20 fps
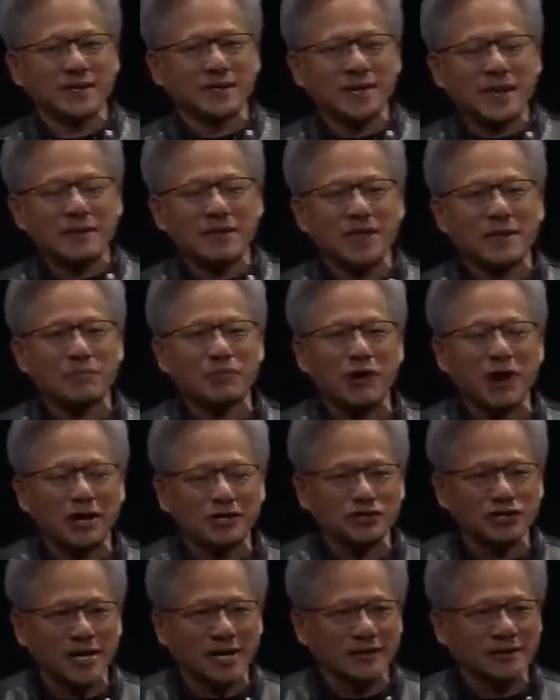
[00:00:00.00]
The name of that
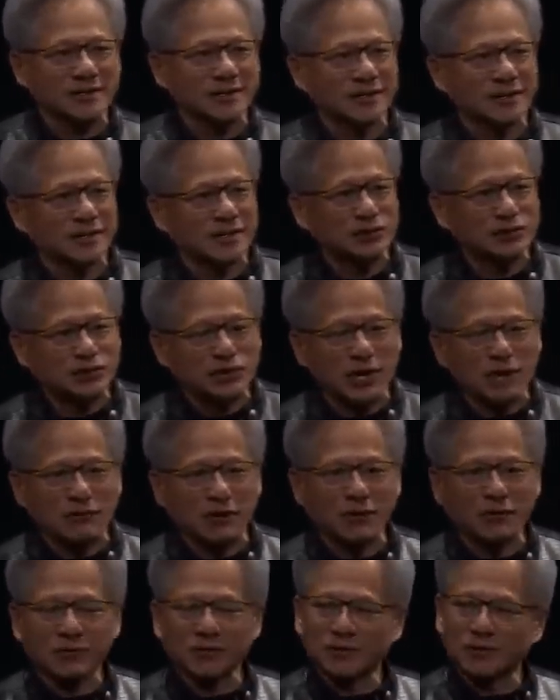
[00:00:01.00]
project,
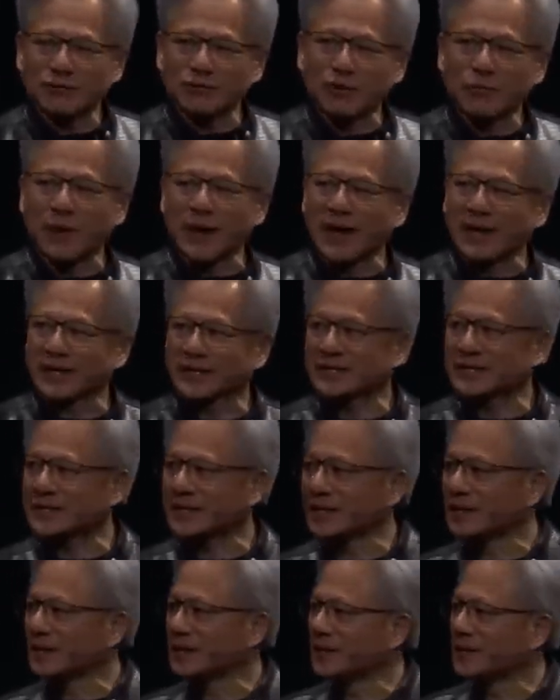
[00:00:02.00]
General
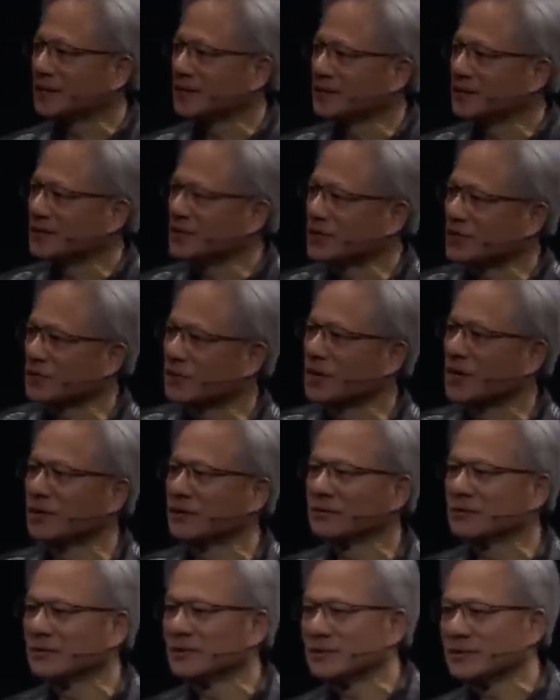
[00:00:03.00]
Robotics
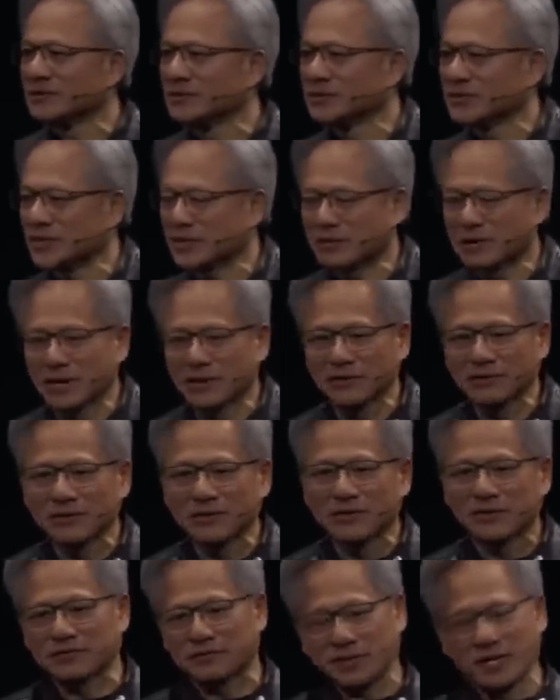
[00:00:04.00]

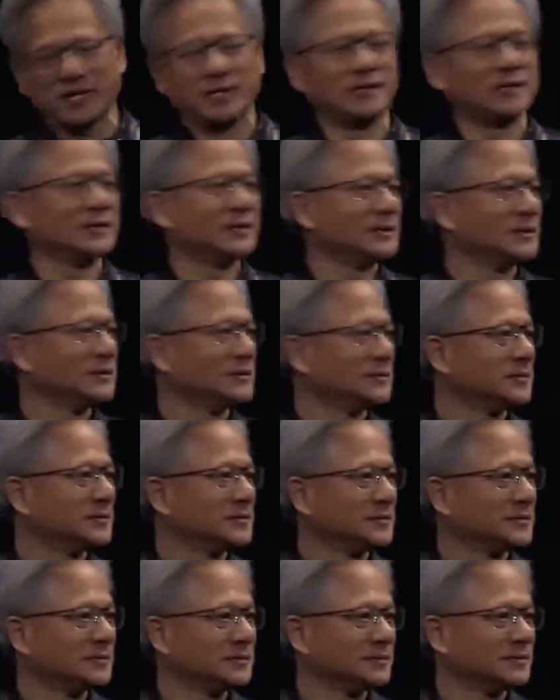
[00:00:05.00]
003.
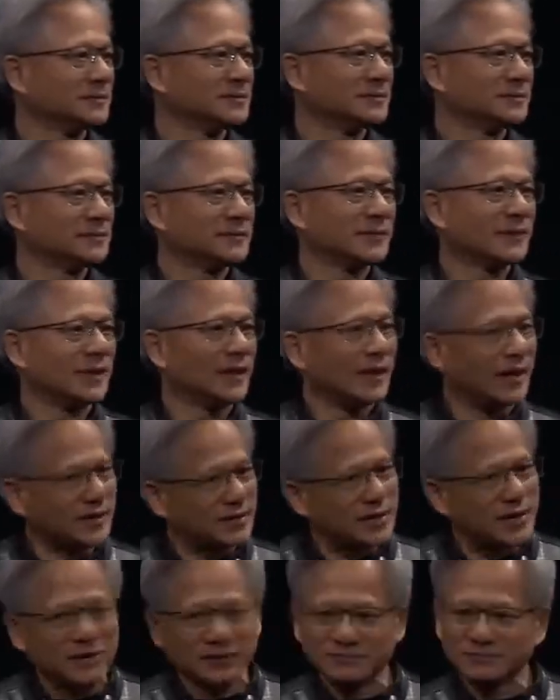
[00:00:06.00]

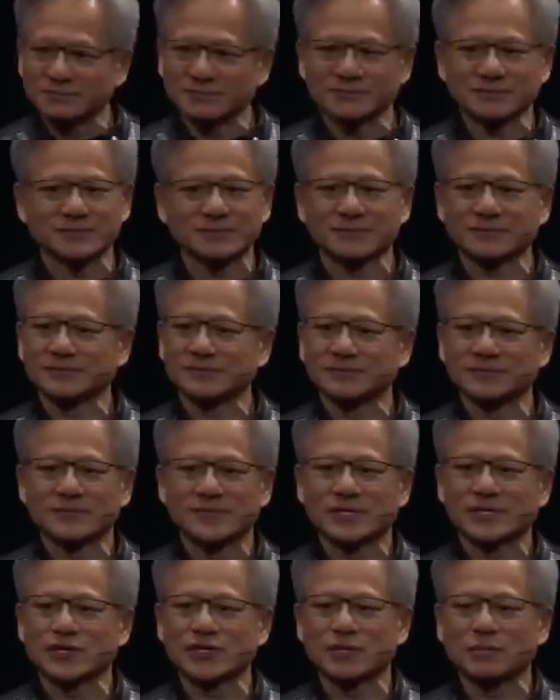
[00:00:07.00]
I know,
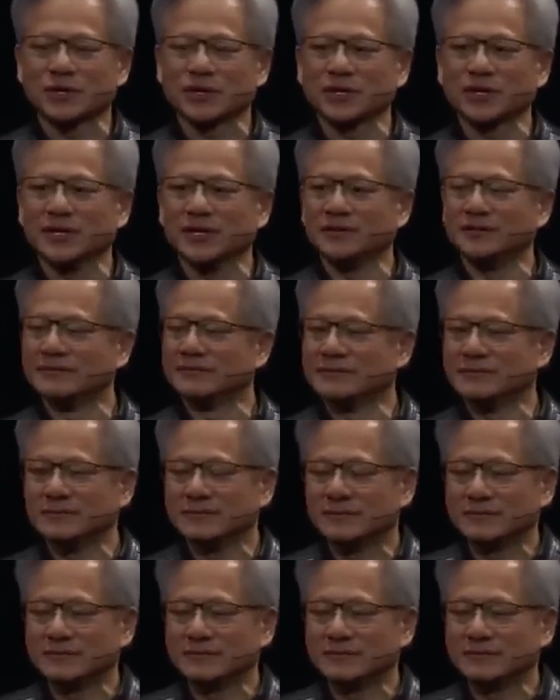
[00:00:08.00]
super good.